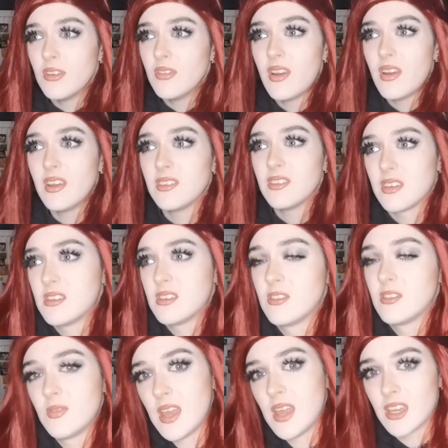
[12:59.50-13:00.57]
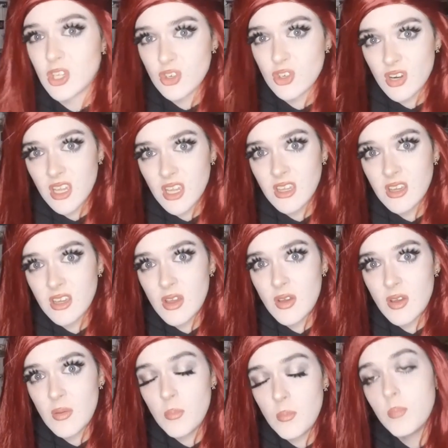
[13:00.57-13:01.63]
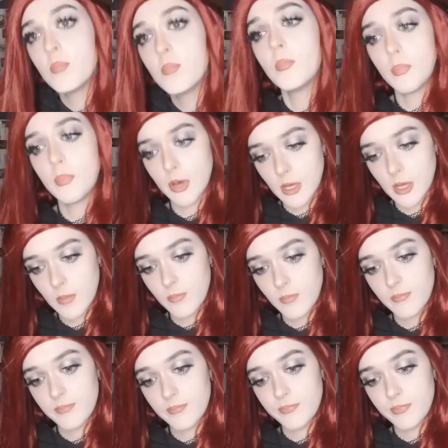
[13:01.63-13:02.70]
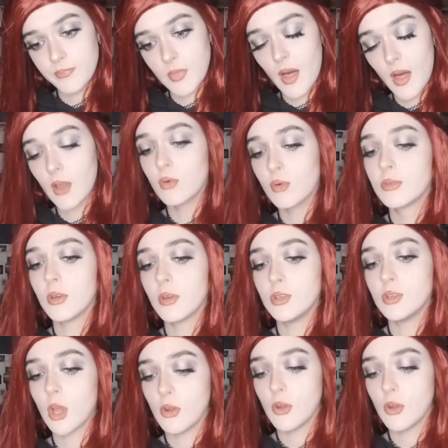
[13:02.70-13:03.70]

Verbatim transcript: it wasn't very satisfactory. But I